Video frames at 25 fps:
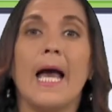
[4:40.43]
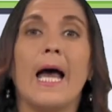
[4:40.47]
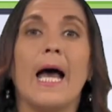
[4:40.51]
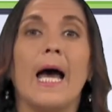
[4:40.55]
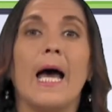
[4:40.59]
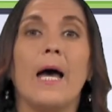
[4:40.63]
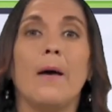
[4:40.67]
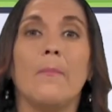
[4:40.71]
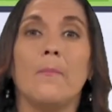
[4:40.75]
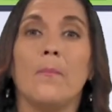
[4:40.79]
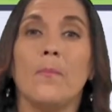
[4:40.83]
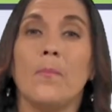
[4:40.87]

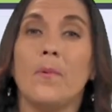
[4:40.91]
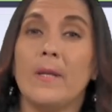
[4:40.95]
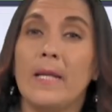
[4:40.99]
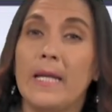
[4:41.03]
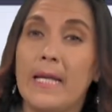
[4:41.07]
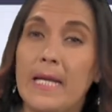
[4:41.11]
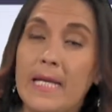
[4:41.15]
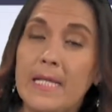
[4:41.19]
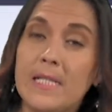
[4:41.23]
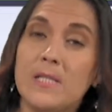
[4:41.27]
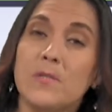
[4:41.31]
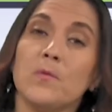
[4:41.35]
a
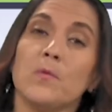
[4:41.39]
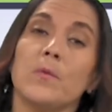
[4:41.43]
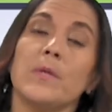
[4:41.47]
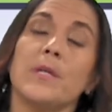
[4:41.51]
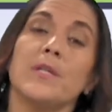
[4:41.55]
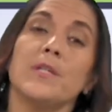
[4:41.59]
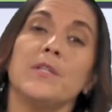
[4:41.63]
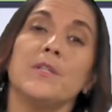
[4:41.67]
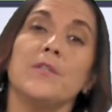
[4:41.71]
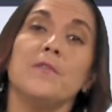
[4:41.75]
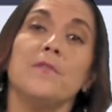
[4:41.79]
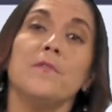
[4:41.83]
place where
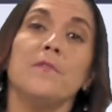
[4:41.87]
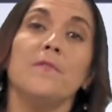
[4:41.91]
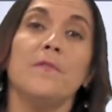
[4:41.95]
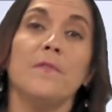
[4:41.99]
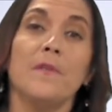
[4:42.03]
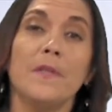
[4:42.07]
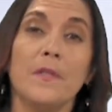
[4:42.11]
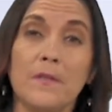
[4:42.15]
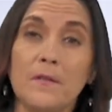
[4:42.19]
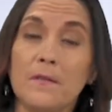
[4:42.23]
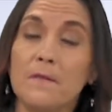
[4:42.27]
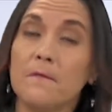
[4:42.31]
you
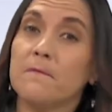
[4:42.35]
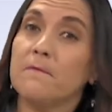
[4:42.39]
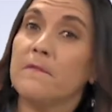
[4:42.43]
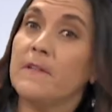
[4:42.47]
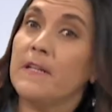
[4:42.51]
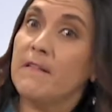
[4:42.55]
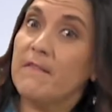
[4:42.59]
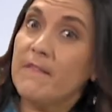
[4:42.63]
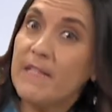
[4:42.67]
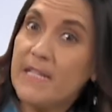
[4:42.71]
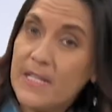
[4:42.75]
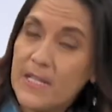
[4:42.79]
feel
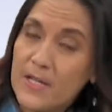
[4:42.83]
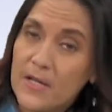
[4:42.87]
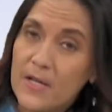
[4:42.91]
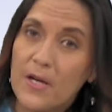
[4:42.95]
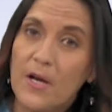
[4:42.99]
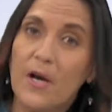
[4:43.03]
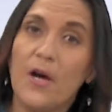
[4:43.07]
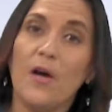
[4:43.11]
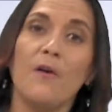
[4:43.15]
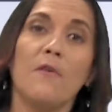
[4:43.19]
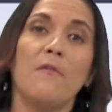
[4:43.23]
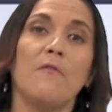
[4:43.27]
very
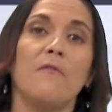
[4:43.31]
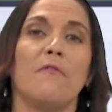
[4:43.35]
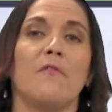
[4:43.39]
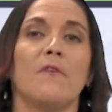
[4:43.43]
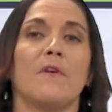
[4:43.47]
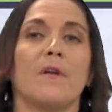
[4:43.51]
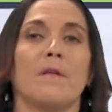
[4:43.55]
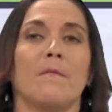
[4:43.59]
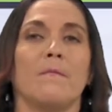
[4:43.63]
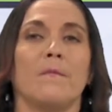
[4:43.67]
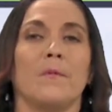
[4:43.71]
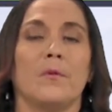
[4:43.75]

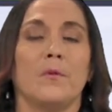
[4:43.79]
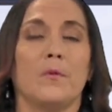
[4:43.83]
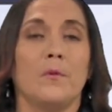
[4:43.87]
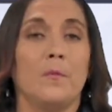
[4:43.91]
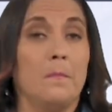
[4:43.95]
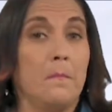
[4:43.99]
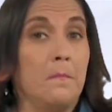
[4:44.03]
comfortable.